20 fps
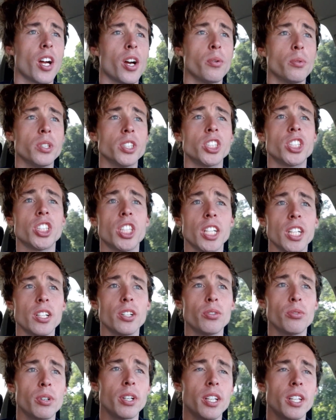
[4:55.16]
with
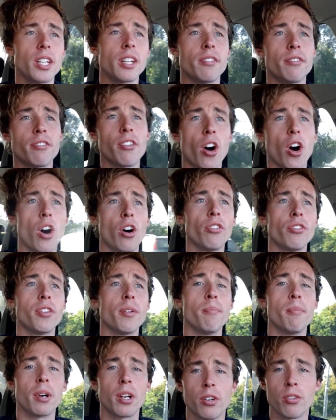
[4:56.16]
Shield really involved
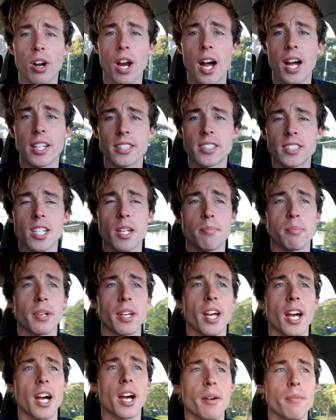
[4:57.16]
and McGrath
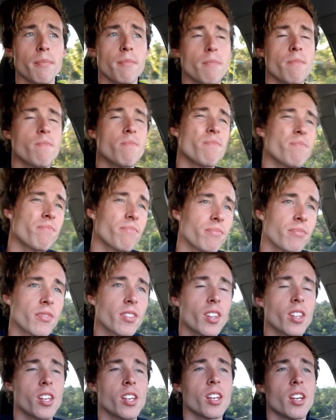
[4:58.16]
stepping up,
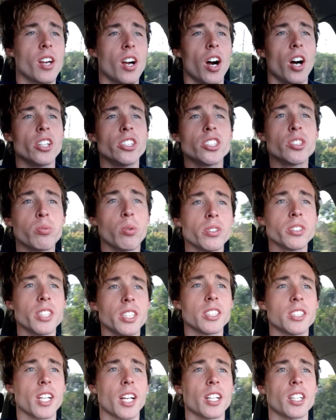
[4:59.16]
I just wasn't
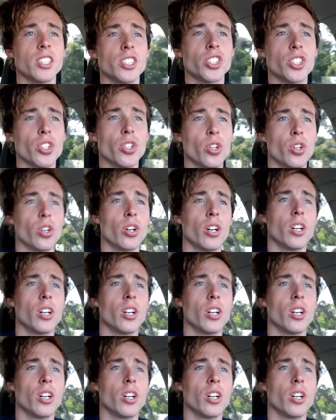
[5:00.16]
exactly sure.